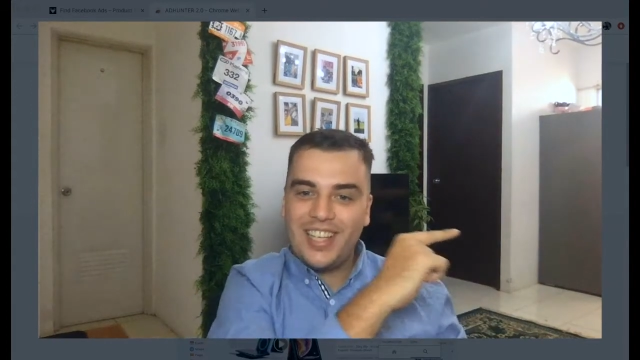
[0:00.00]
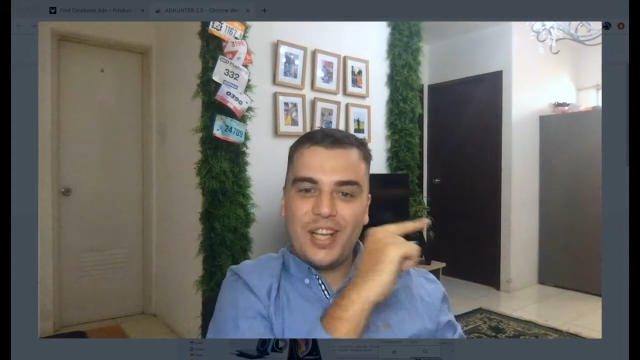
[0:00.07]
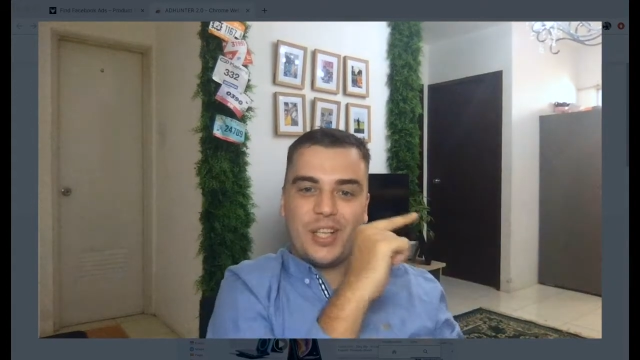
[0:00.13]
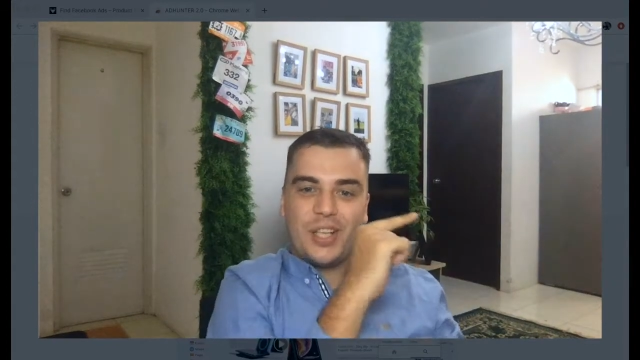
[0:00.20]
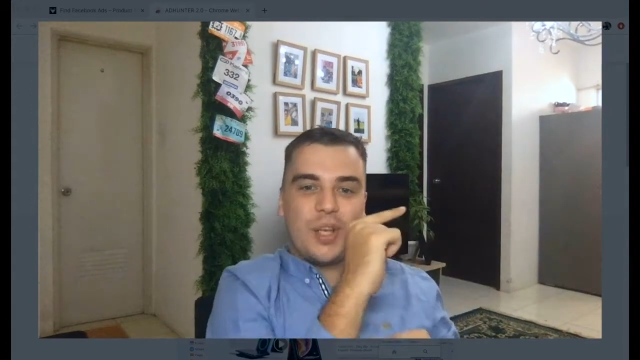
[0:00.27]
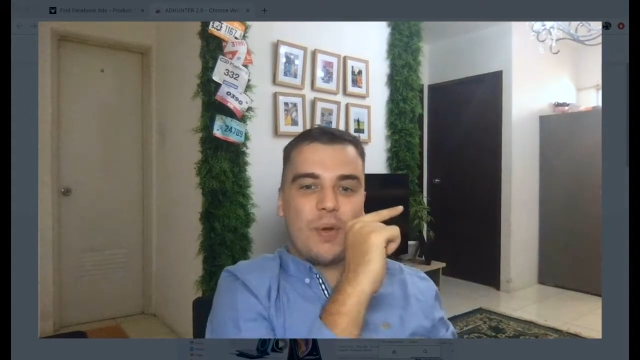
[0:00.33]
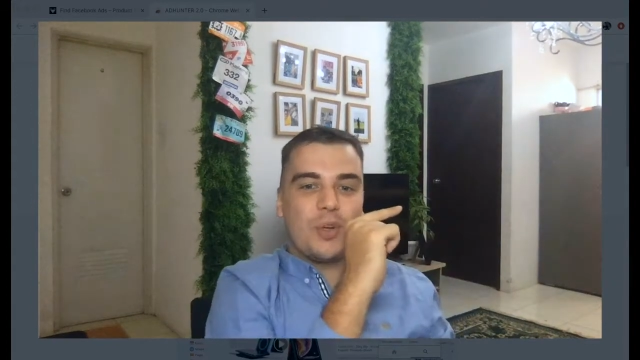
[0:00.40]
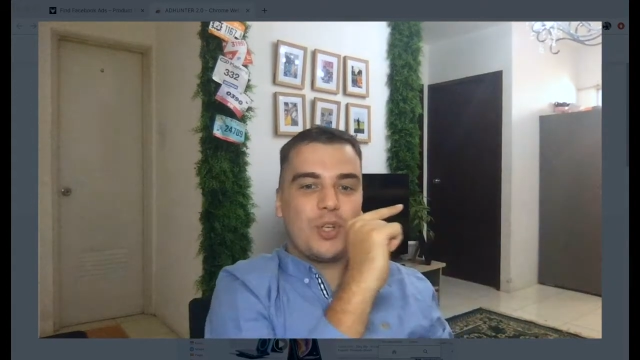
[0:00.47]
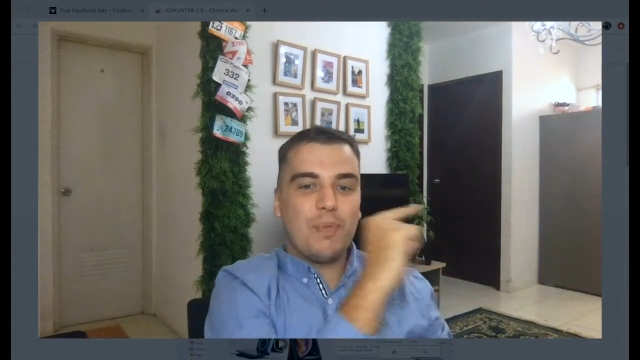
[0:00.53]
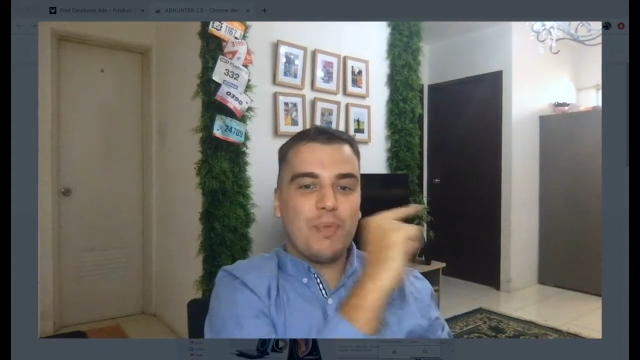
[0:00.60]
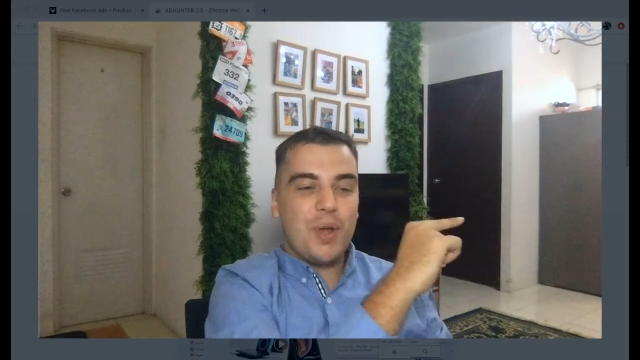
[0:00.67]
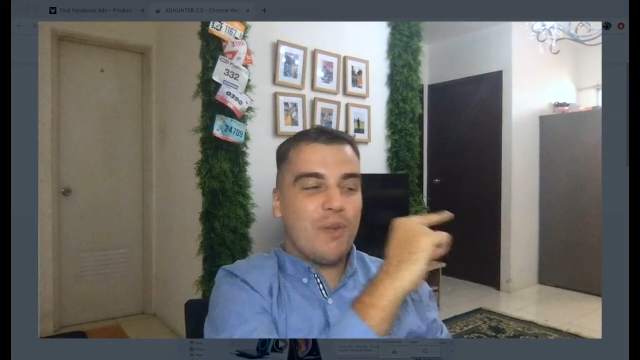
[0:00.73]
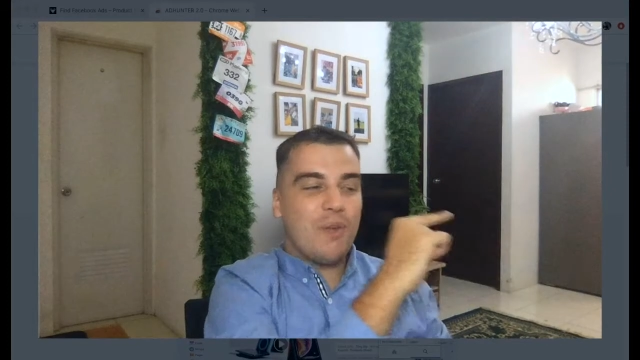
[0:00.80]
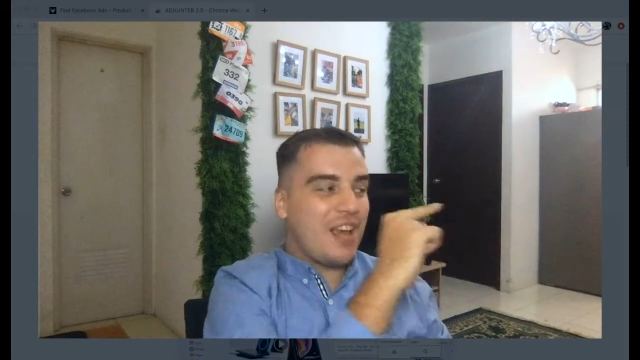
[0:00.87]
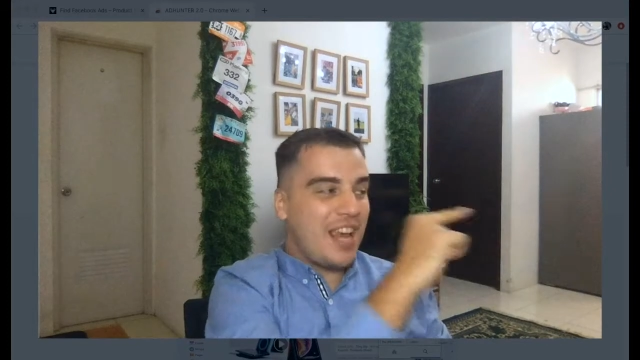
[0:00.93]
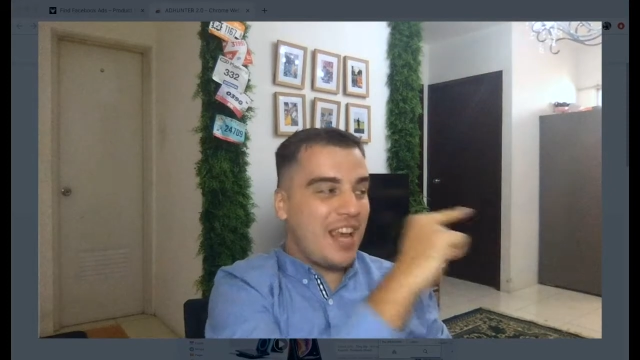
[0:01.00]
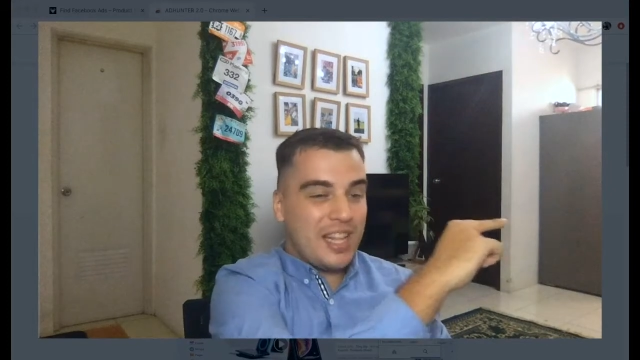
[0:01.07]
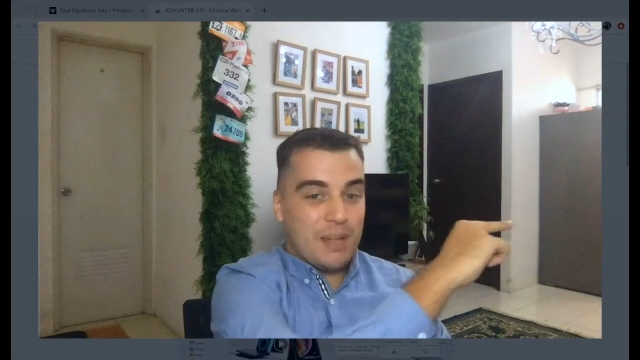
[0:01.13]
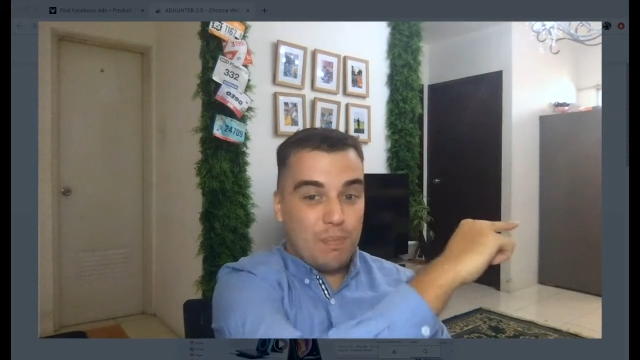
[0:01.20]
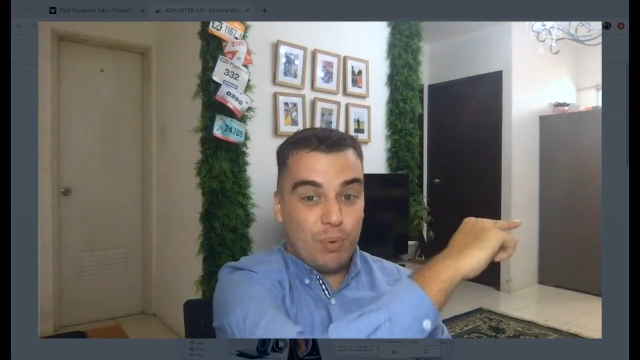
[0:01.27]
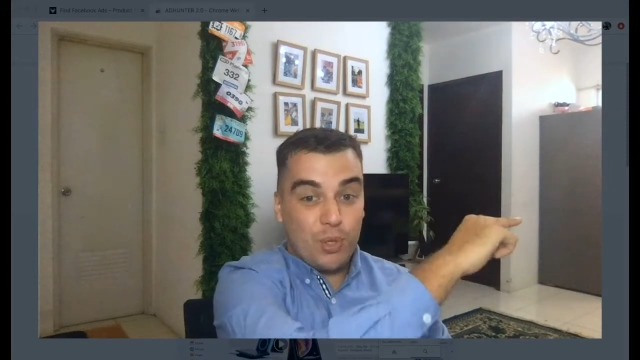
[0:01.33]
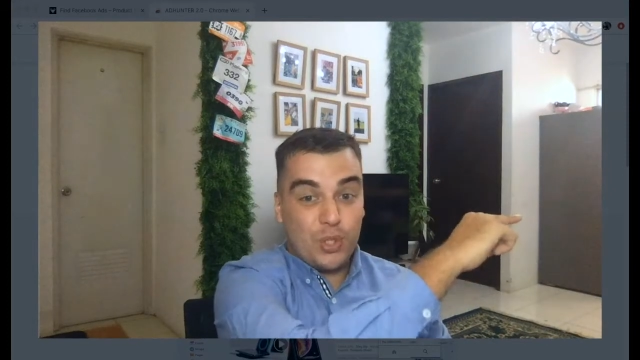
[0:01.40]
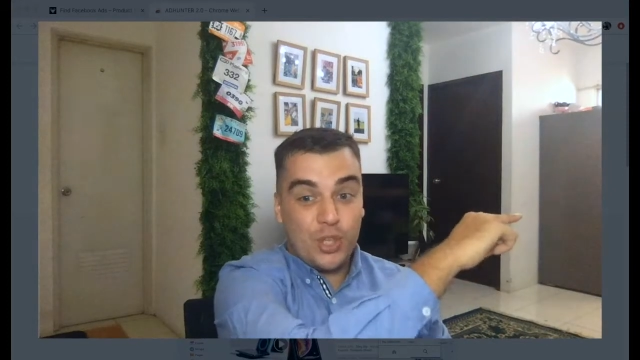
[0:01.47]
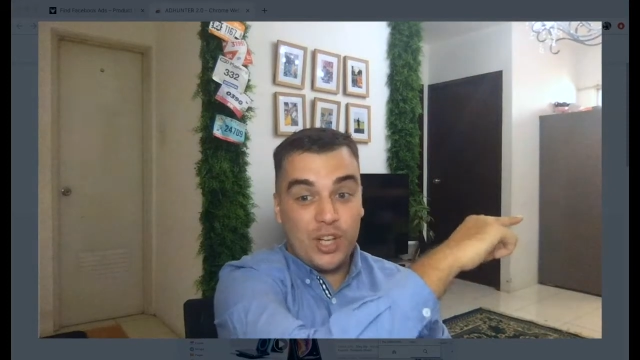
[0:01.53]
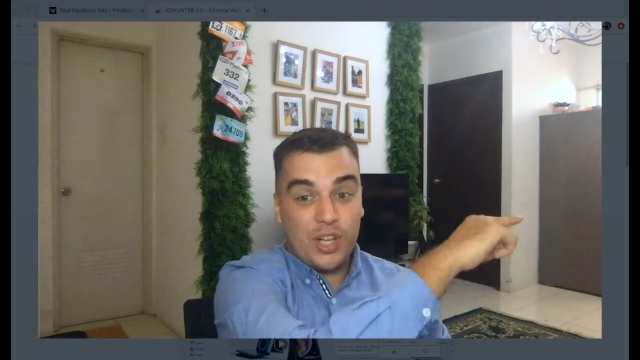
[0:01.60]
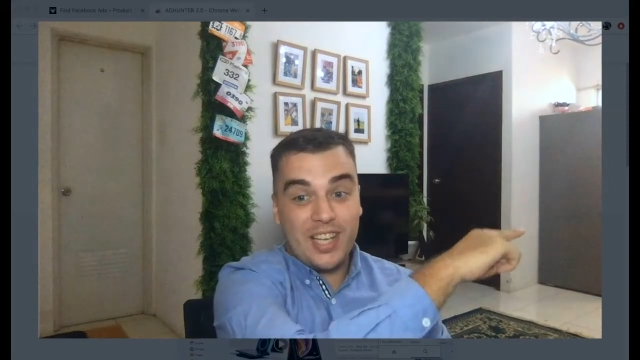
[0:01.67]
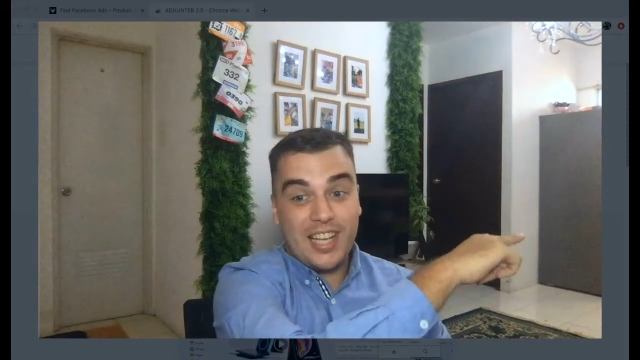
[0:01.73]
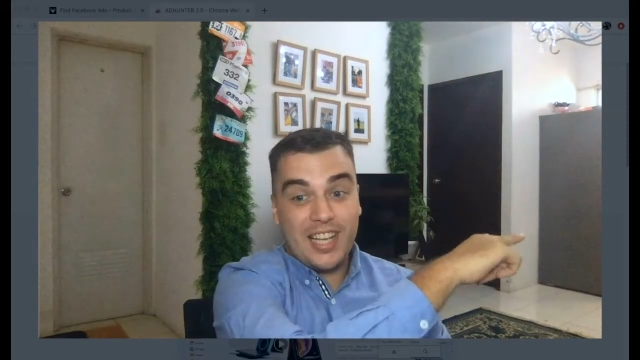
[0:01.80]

so it should be over here, the button.